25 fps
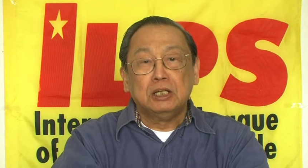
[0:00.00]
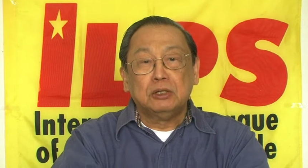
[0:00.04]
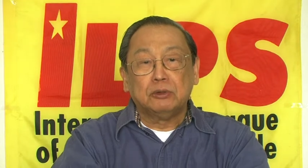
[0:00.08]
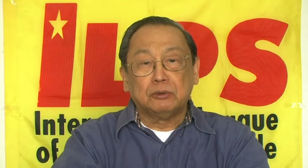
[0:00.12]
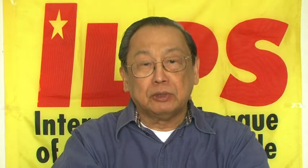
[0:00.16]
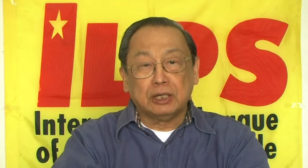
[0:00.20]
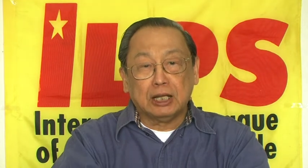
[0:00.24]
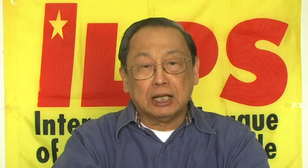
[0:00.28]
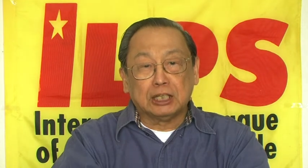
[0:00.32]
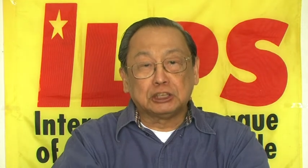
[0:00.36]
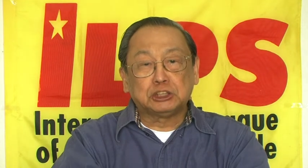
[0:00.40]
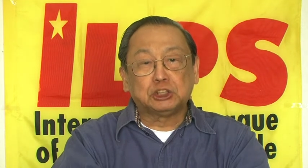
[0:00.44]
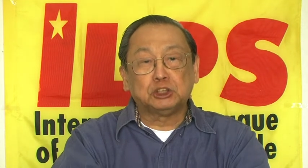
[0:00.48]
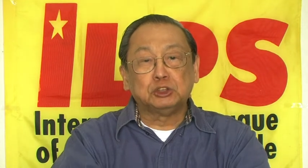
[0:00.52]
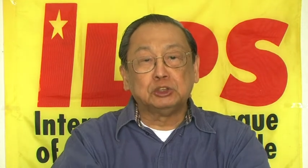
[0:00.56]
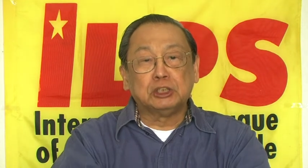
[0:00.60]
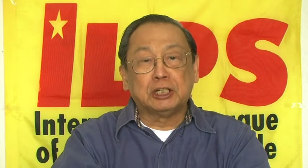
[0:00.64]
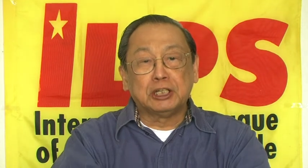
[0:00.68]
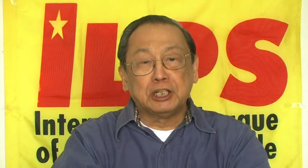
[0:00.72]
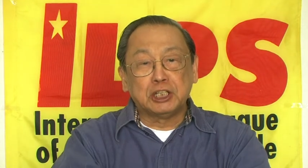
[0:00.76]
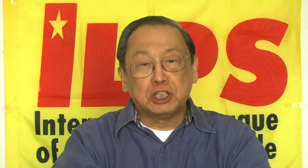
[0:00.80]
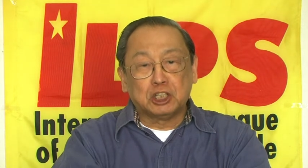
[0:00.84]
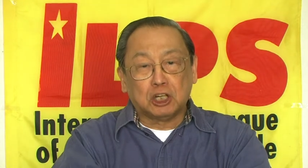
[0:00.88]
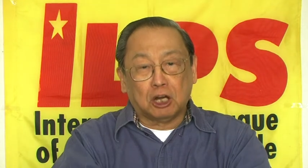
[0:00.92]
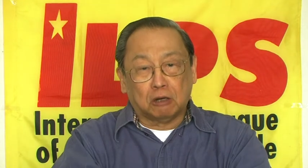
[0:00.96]

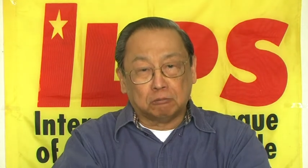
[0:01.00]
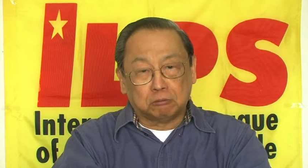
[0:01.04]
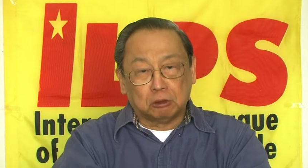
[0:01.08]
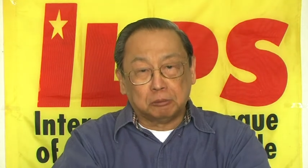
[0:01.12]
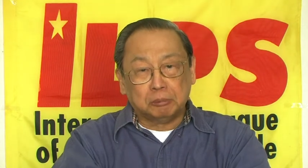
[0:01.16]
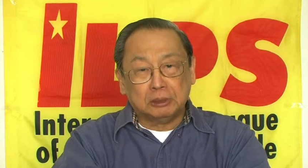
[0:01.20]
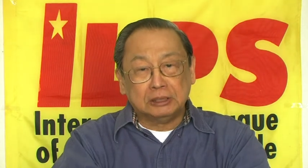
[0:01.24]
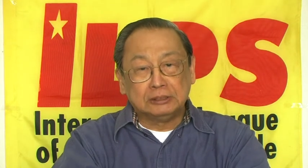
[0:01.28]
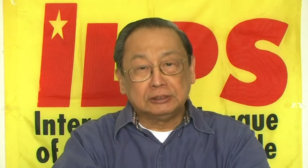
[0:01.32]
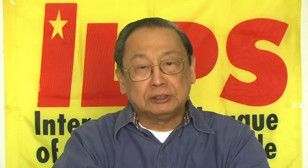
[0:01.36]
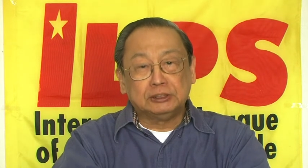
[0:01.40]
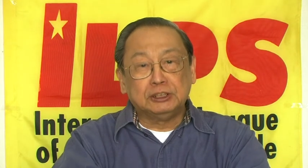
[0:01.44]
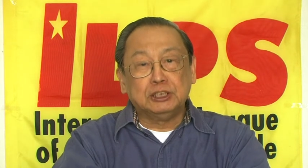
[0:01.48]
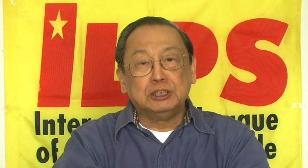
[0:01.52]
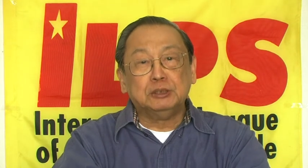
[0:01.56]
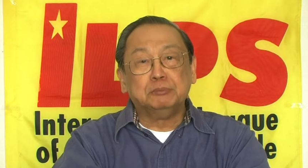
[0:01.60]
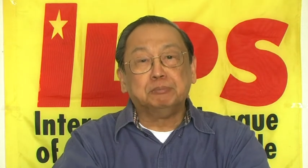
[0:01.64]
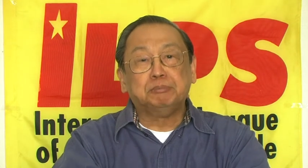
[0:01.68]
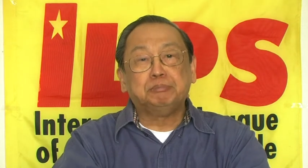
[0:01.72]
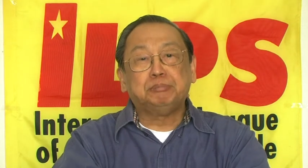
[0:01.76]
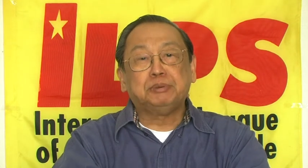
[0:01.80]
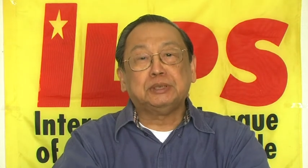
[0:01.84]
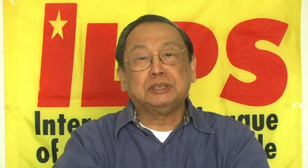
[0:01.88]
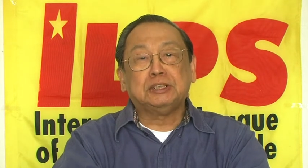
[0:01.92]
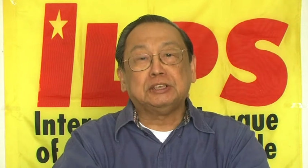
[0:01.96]
reactionary government
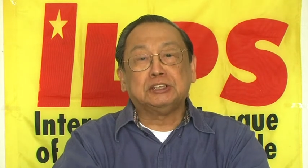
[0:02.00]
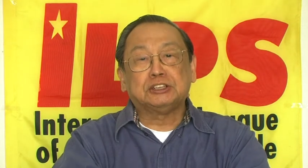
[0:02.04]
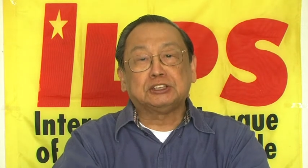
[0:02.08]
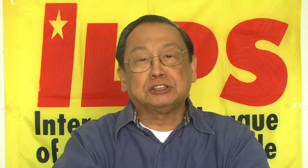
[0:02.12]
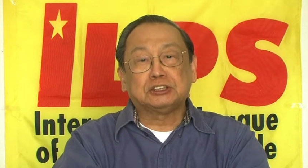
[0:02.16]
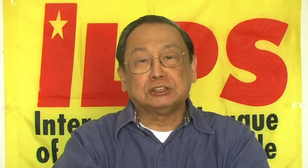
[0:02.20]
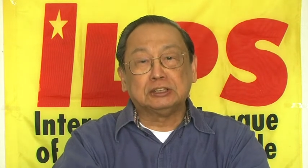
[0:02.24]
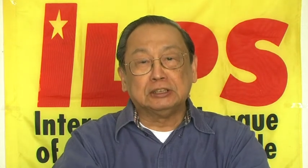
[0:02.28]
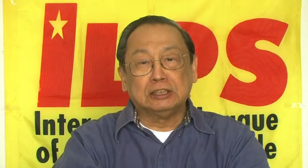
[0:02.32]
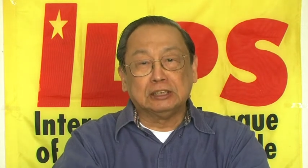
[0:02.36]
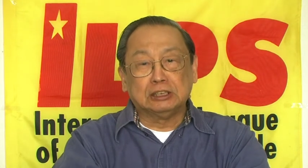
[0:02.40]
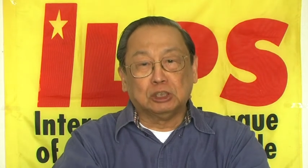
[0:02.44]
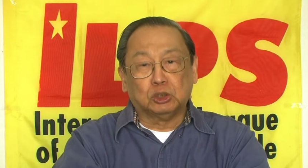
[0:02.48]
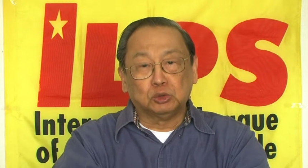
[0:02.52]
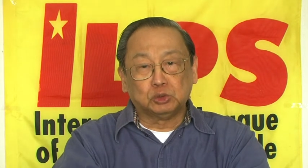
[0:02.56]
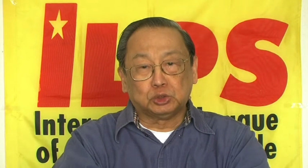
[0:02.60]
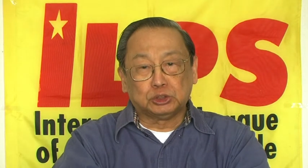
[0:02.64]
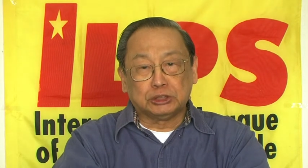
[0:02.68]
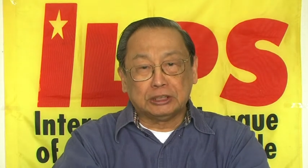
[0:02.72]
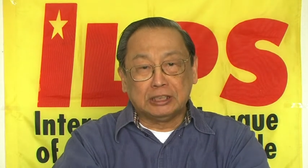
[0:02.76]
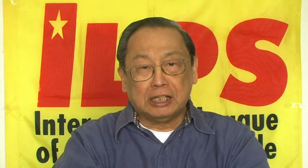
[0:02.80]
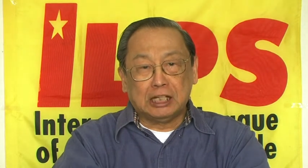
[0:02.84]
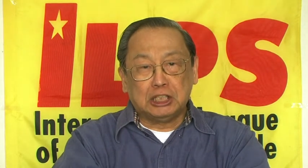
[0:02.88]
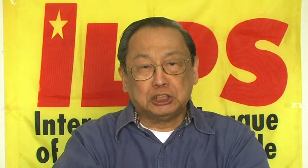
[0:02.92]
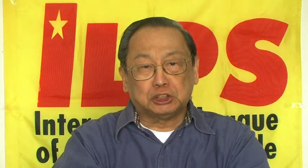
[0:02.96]
in peace
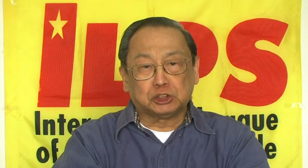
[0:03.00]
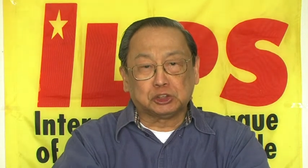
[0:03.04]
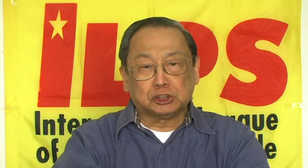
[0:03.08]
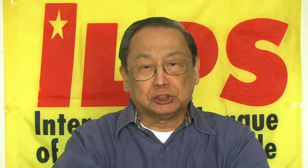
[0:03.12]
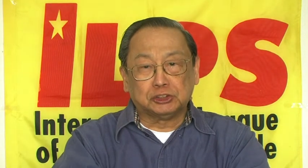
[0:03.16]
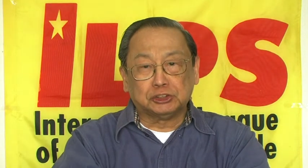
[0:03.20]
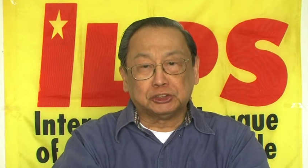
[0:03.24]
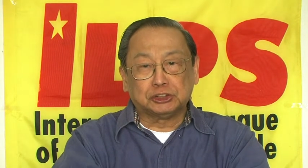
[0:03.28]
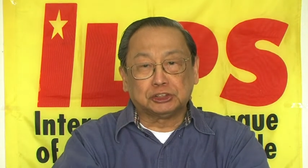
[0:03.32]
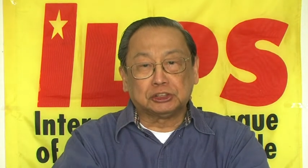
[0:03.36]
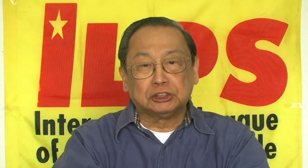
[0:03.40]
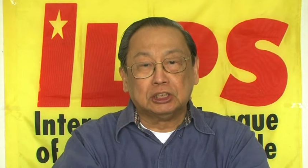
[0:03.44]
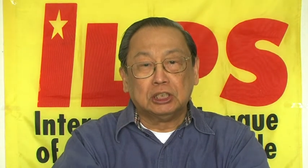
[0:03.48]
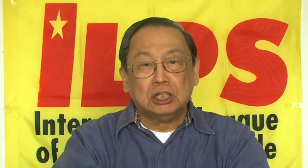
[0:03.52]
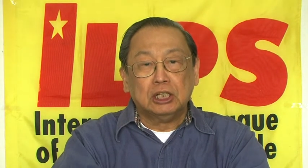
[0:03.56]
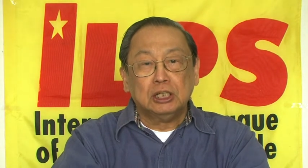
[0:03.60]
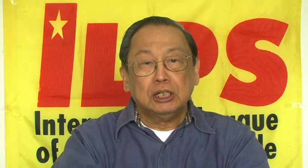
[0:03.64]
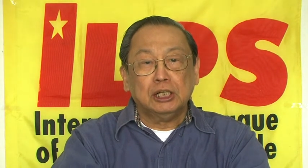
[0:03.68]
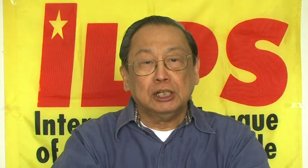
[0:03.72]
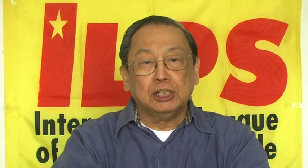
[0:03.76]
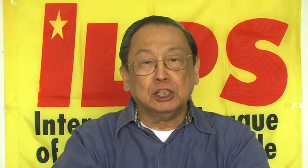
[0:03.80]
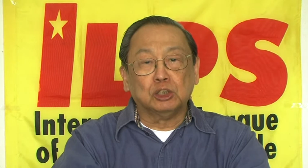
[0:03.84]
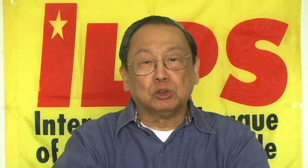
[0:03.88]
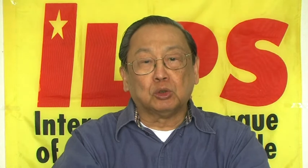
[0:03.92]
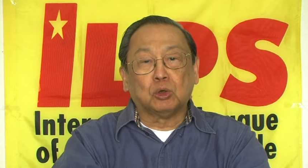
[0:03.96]
negotiations
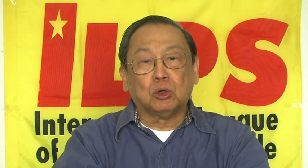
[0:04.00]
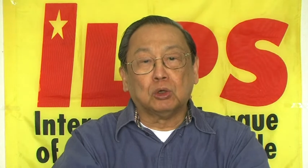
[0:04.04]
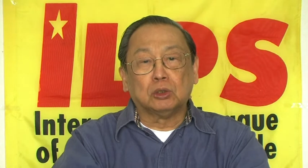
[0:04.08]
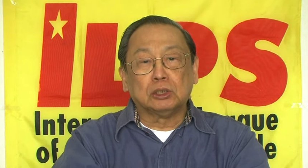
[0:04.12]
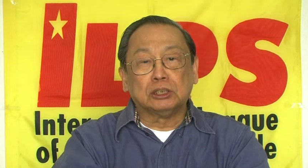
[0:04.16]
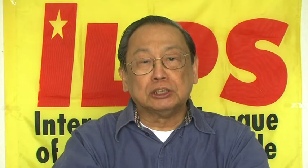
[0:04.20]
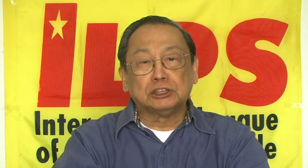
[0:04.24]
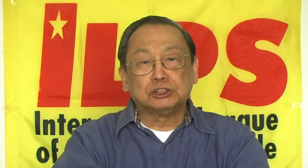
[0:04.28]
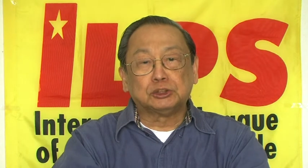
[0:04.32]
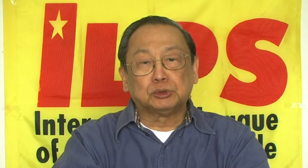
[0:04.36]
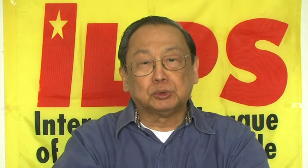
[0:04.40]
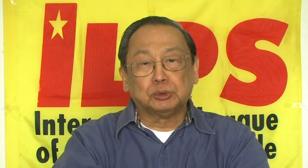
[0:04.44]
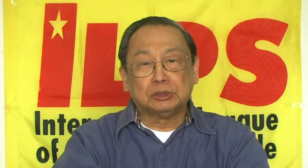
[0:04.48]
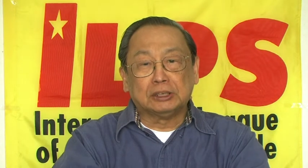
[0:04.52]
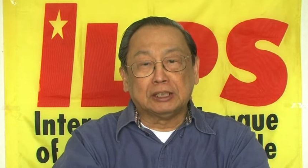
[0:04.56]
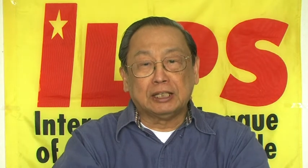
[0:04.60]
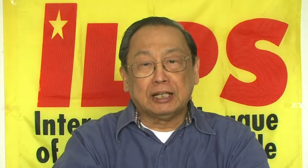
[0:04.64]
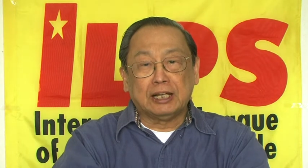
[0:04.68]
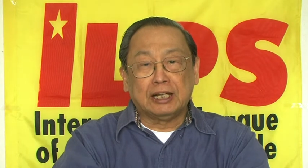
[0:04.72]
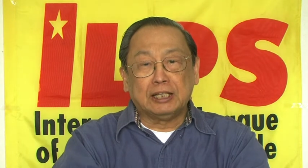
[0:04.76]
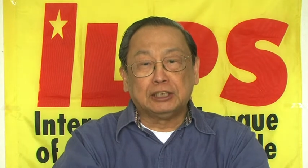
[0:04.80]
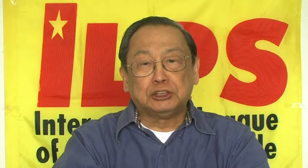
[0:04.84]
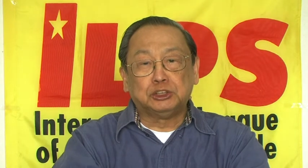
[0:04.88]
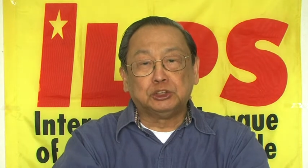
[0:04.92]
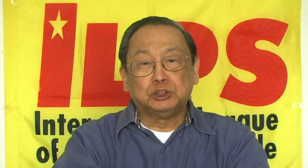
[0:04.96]
in accordance with the
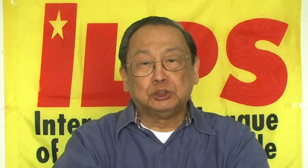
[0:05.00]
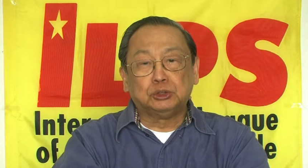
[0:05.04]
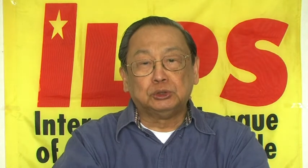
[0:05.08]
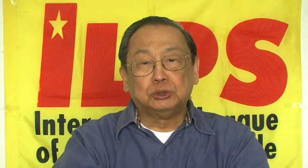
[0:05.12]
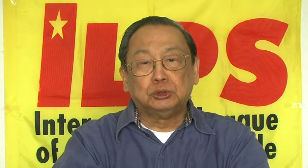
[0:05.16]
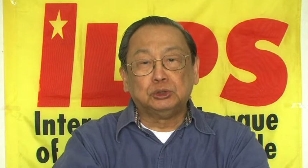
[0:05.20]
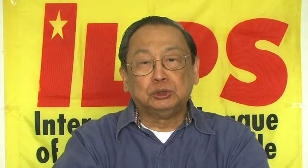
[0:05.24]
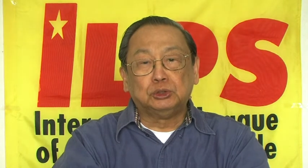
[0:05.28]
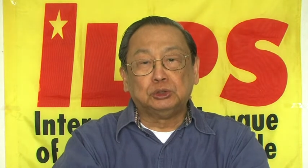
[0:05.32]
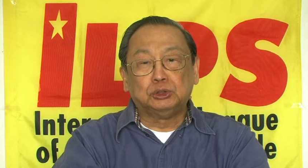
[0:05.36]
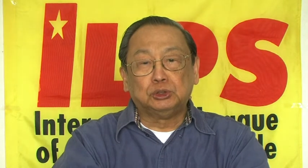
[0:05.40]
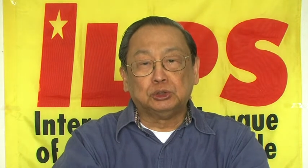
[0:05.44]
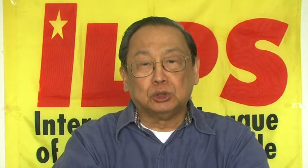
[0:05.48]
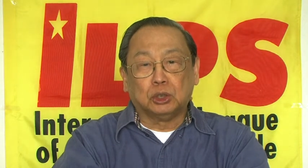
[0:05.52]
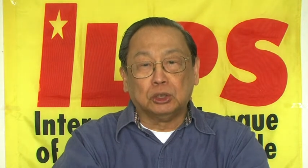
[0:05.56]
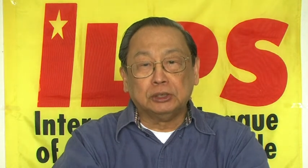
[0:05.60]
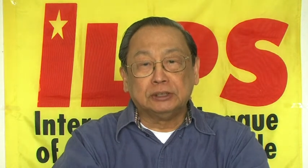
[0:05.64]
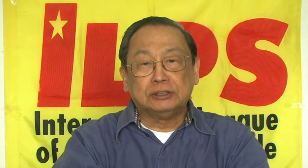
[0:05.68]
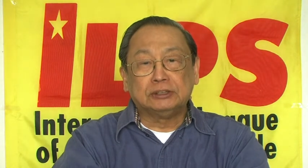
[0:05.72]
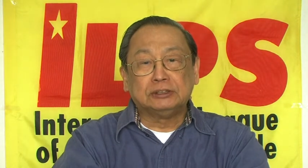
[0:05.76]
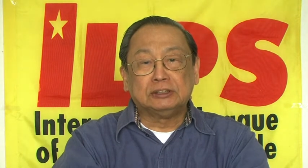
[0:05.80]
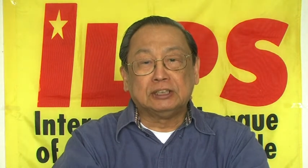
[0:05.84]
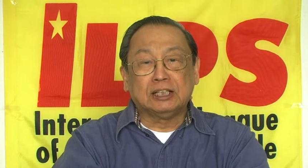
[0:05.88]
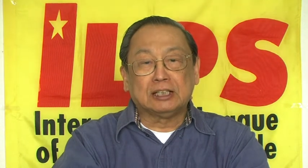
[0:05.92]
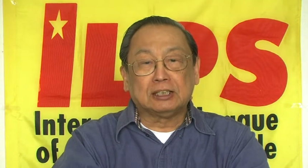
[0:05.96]
Hague
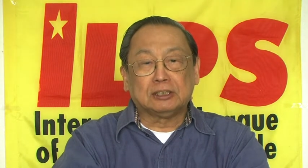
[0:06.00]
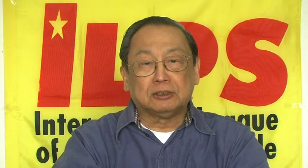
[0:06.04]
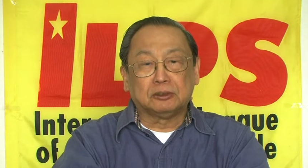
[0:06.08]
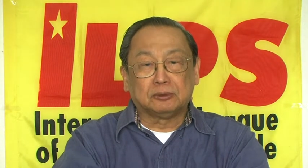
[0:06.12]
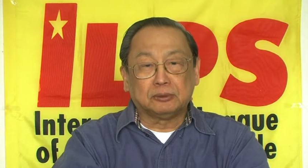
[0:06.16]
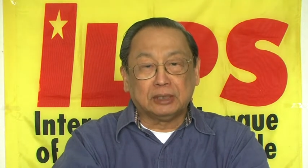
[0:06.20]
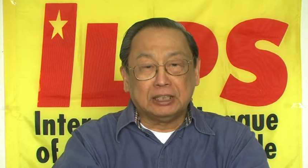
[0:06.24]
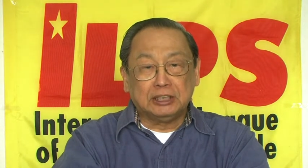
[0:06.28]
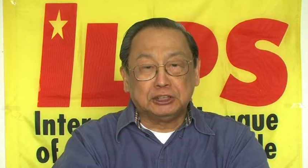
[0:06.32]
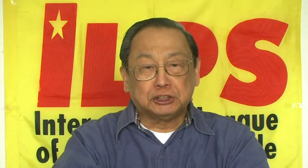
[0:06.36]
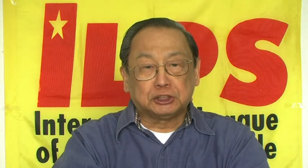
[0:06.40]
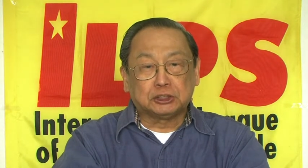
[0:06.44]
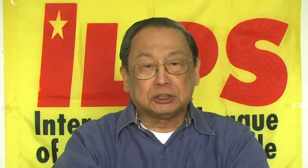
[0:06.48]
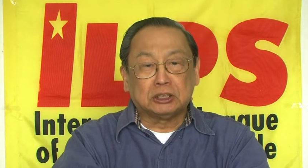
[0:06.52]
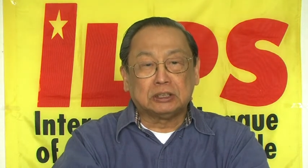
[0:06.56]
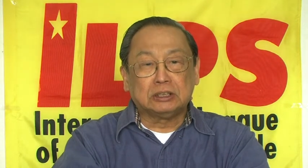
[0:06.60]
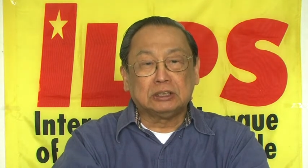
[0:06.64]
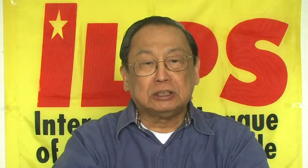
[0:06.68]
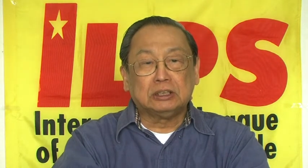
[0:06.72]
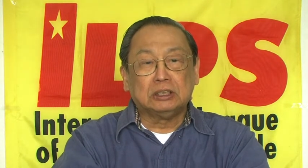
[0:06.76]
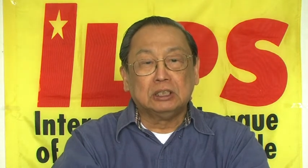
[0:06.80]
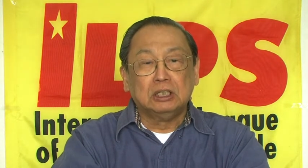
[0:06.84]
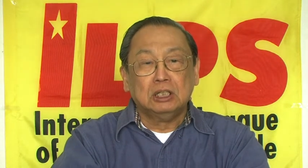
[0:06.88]
Joint Declaration